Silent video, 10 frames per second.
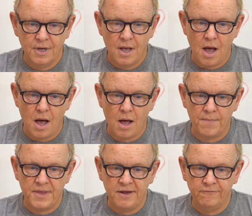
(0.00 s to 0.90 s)
the
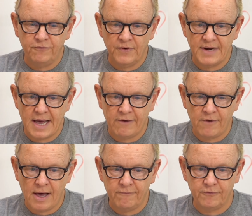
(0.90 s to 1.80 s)
inflow and
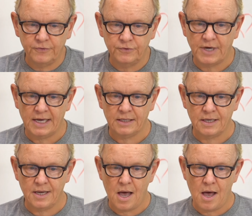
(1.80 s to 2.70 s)
outflow tract
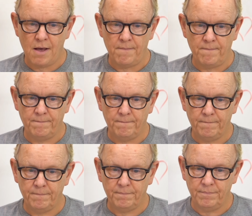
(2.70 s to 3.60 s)

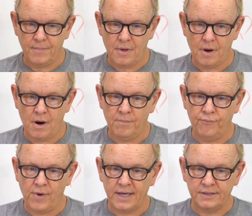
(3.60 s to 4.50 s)
are
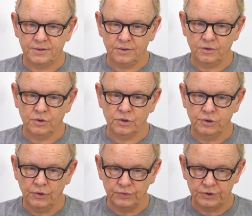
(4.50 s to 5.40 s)
brought
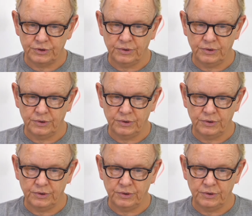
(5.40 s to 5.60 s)
closer.